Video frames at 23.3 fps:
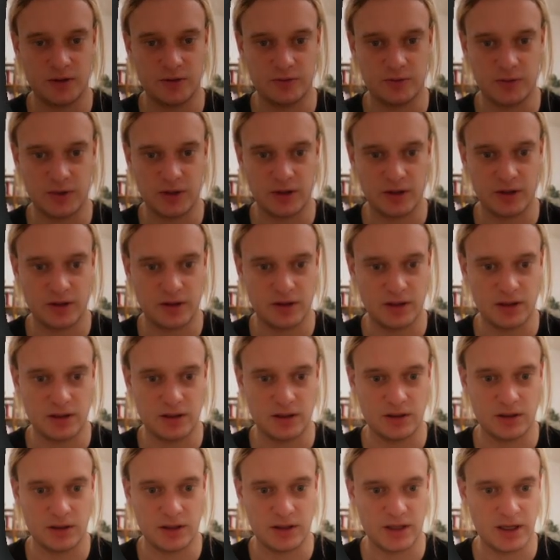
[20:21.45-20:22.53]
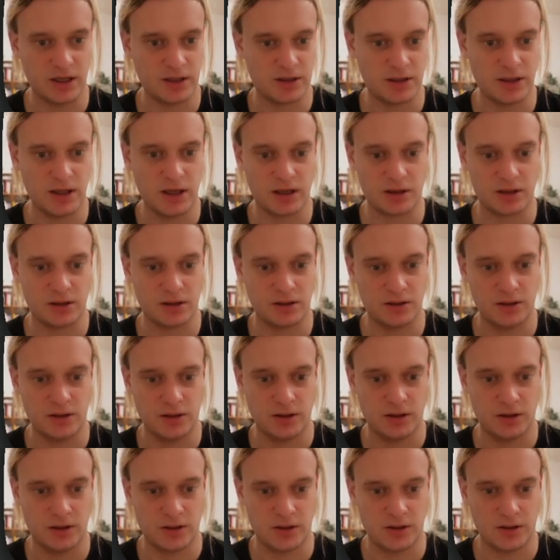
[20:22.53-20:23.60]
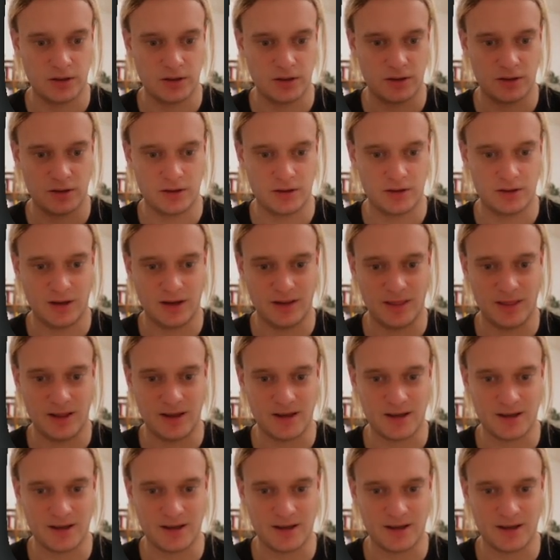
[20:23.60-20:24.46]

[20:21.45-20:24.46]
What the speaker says: with the attached deck. And that